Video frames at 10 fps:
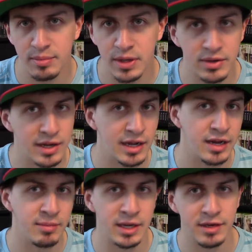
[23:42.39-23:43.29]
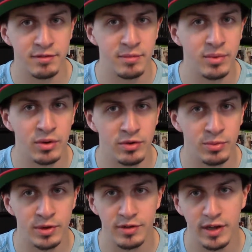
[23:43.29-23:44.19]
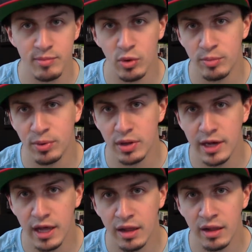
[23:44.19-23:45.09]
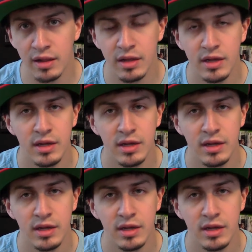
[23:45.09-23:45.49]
but you can kind of make different modes where it's like more bullet hell,